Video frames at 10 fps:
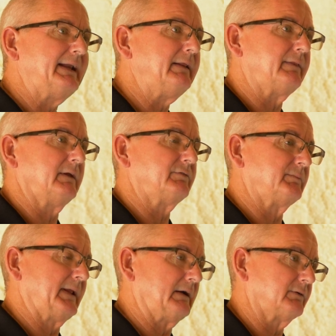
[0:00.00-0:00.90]
anything
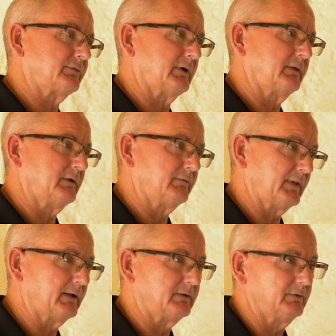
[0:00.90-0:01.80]
from the outside of
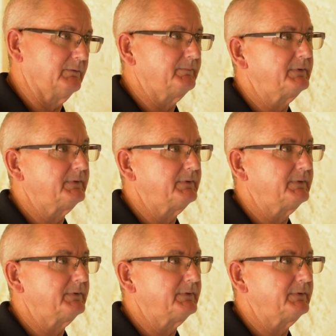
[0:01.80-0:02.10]
that home.